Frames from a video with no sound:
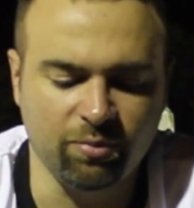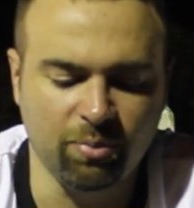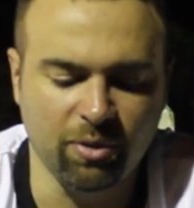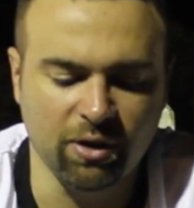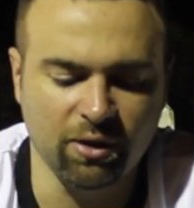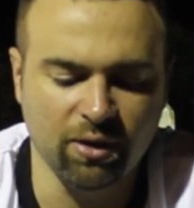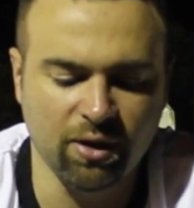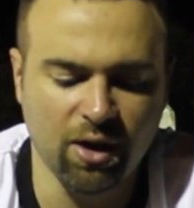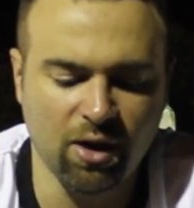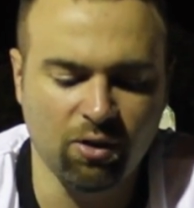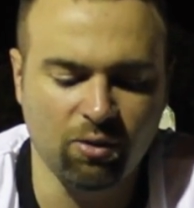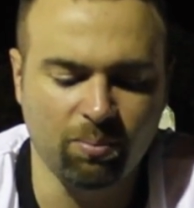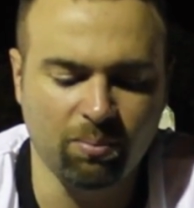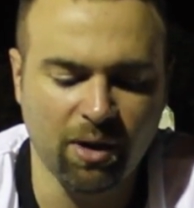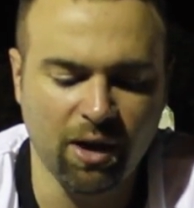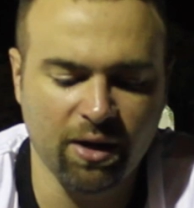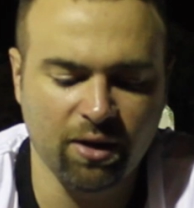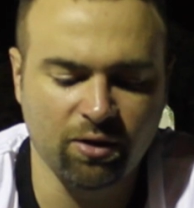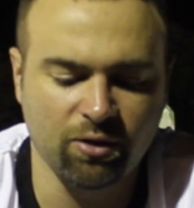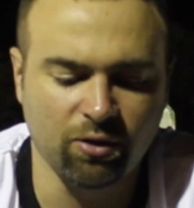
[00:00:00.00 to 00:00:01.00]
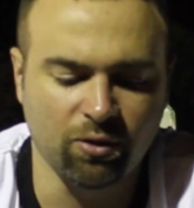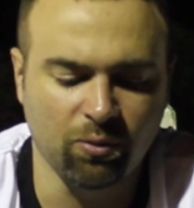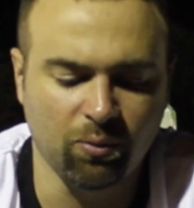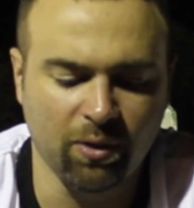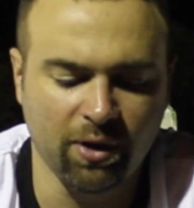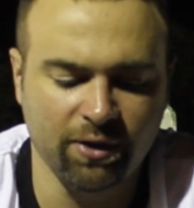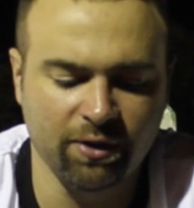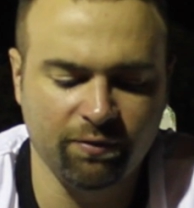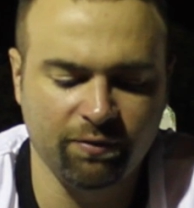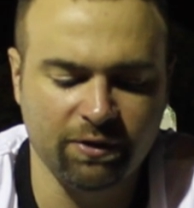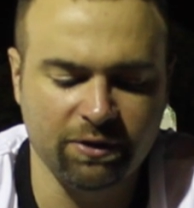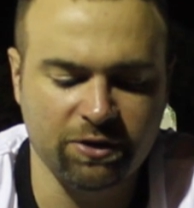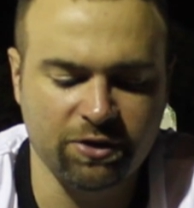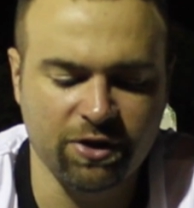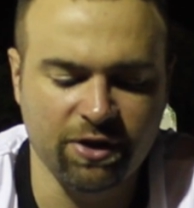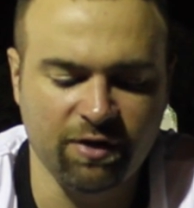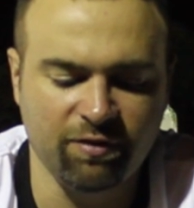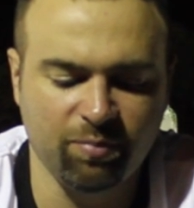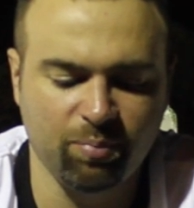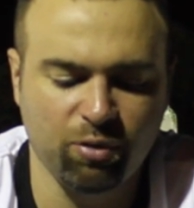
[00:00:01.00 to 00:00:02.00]
But lo, Michael, one of the
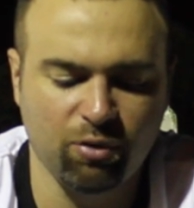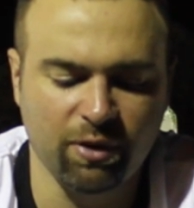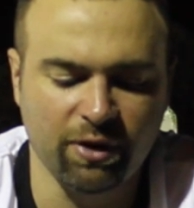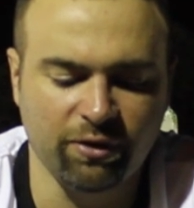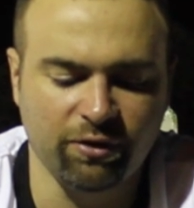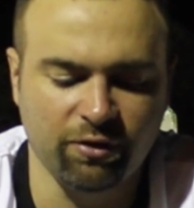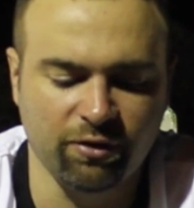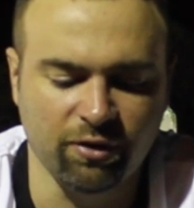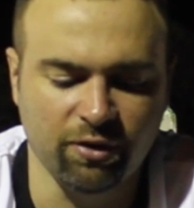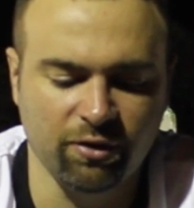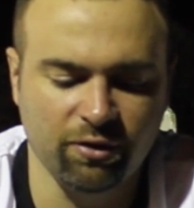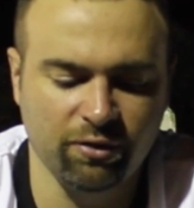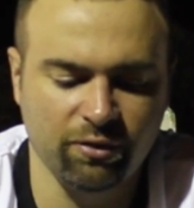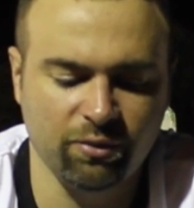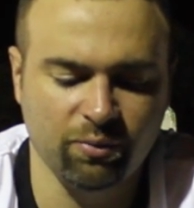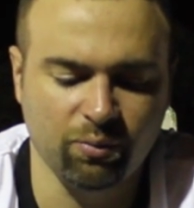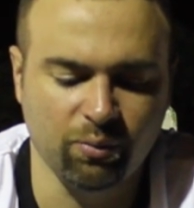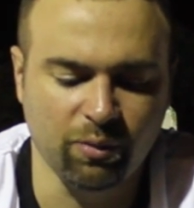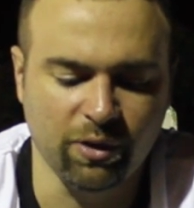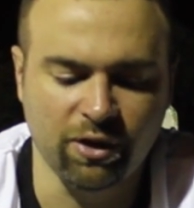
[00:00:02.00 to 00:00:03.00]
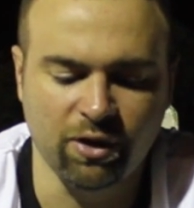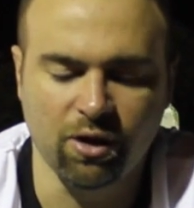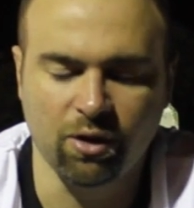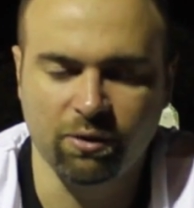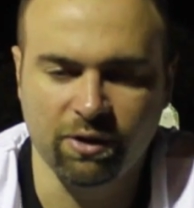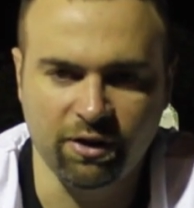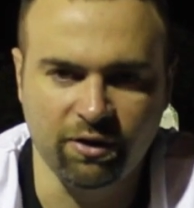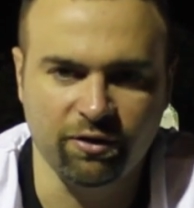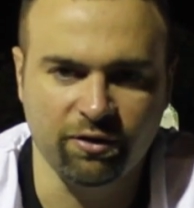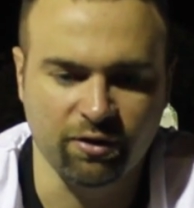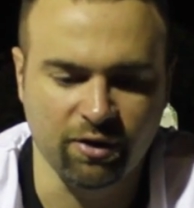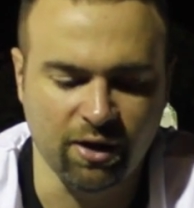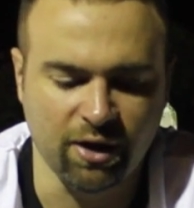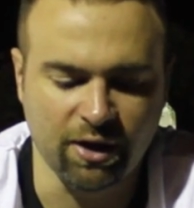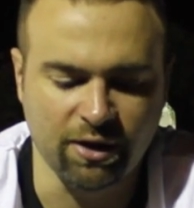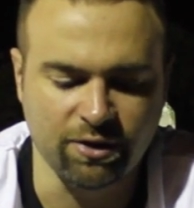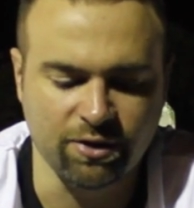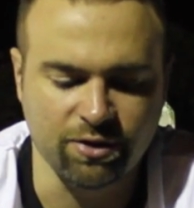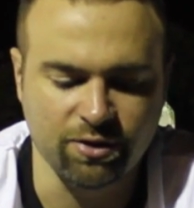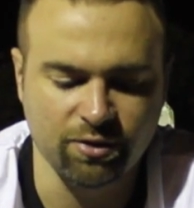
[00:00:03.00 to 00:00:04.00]
chief princes, we know he's an
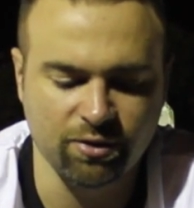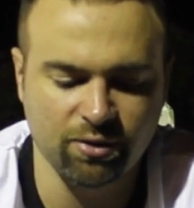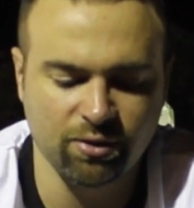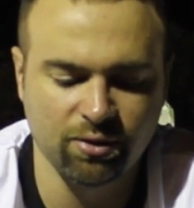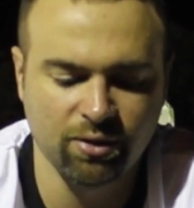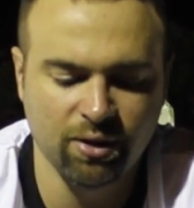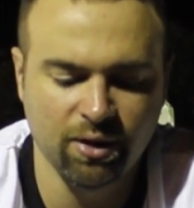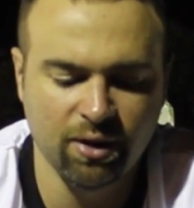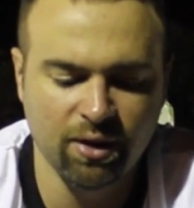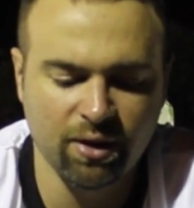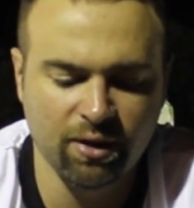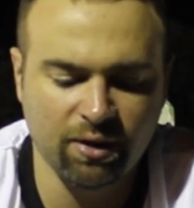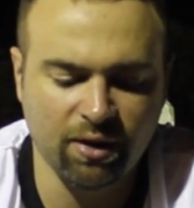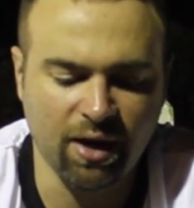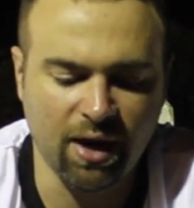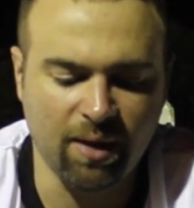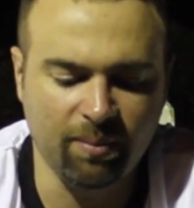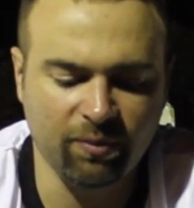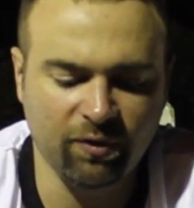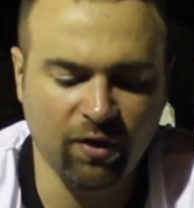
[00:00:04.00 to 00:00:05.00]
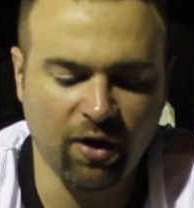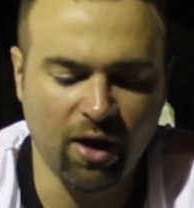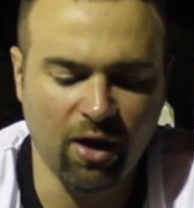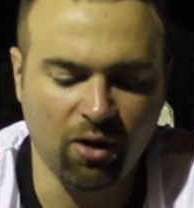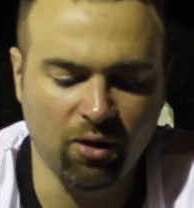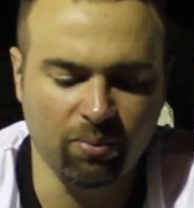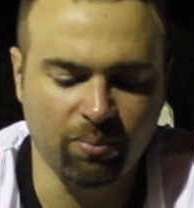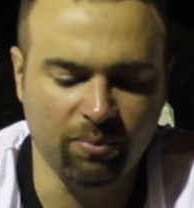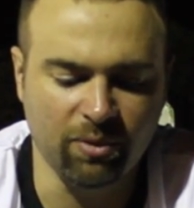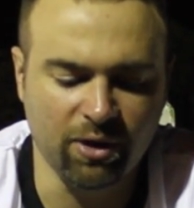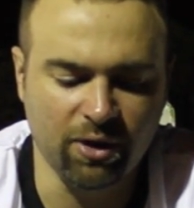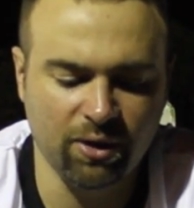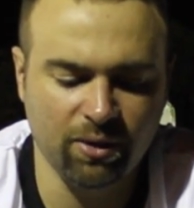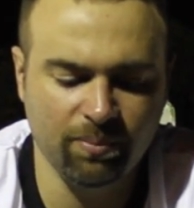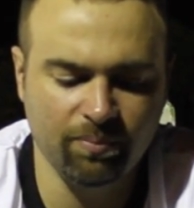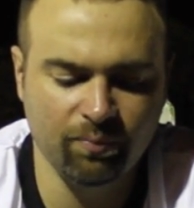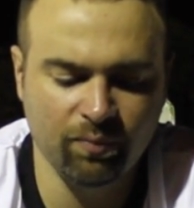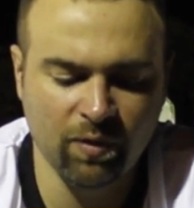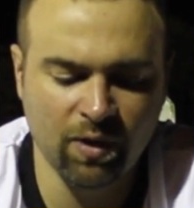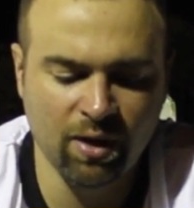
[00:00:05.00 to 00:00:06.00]
angel, came to help me,
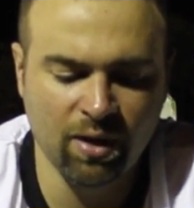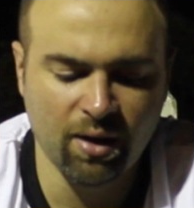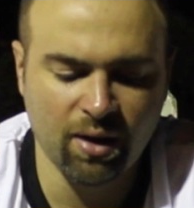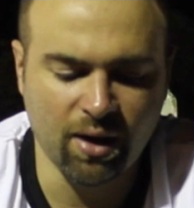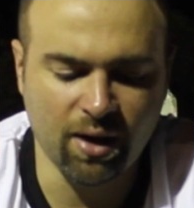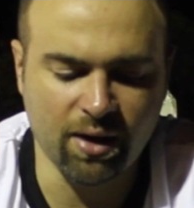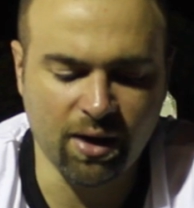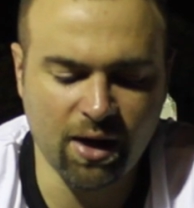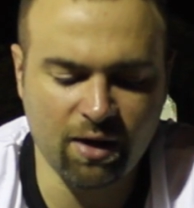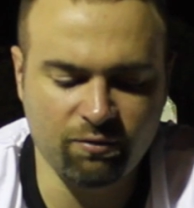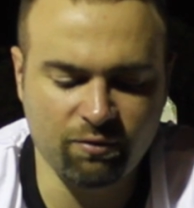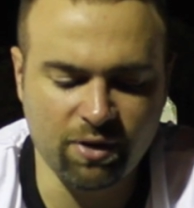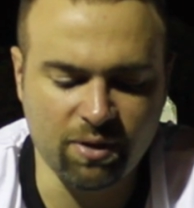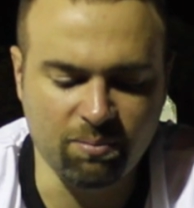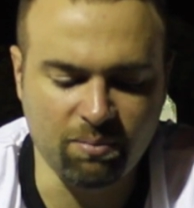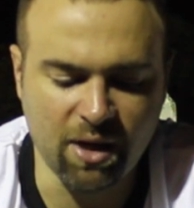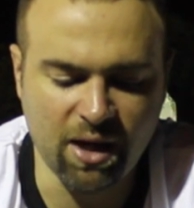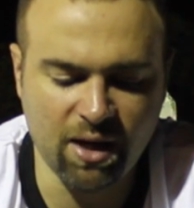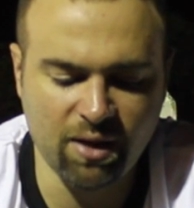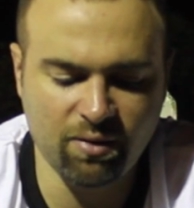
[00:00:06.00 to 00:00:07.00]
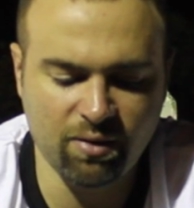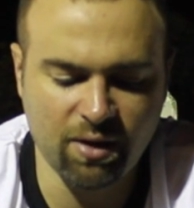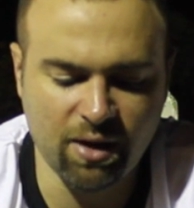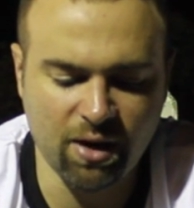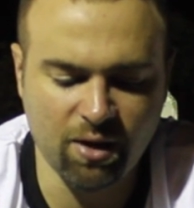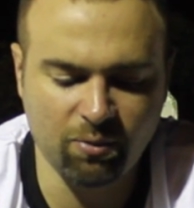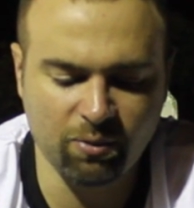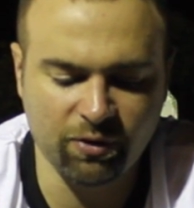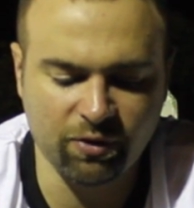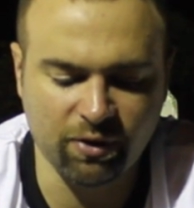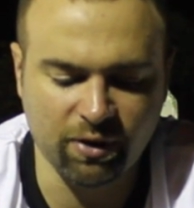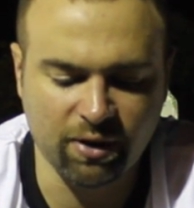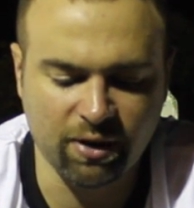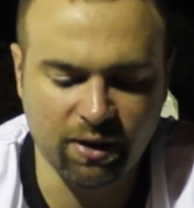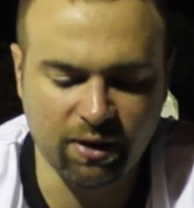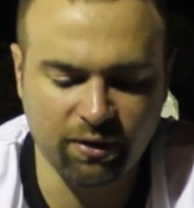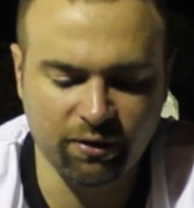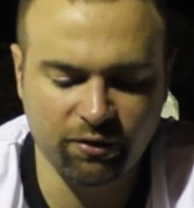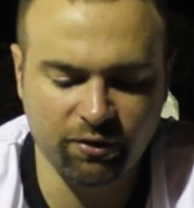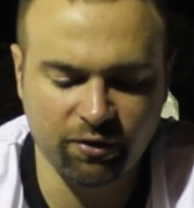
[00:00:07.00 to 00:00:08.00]
and I remained there with the
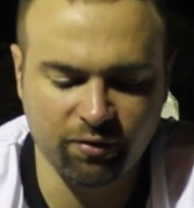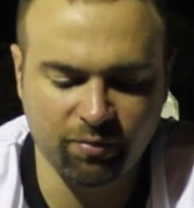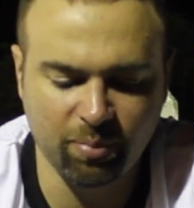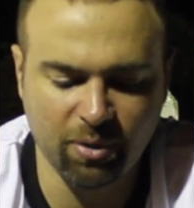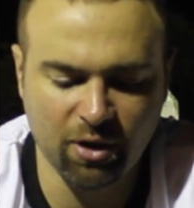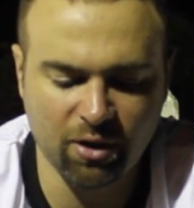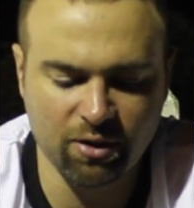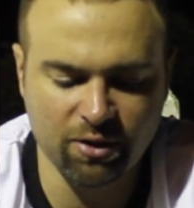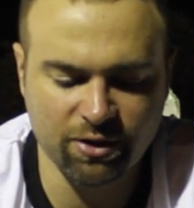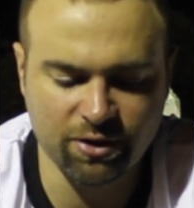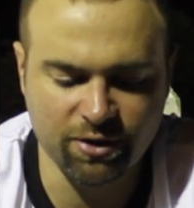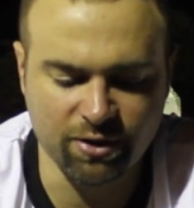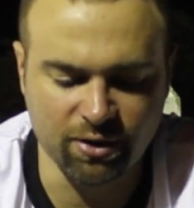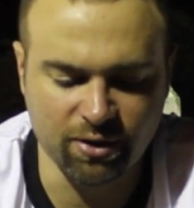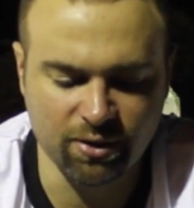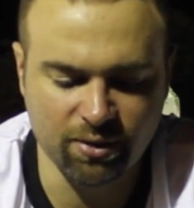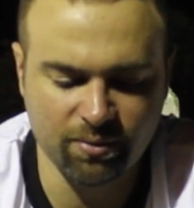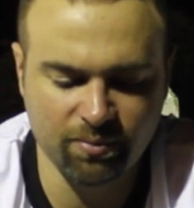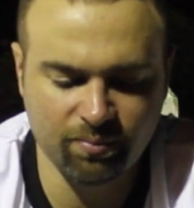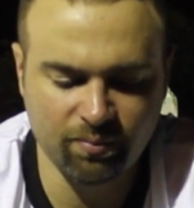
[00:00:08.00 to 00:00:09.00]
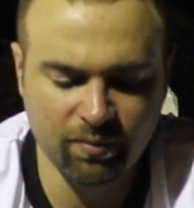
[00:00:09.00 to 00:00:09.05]
kings of Persia.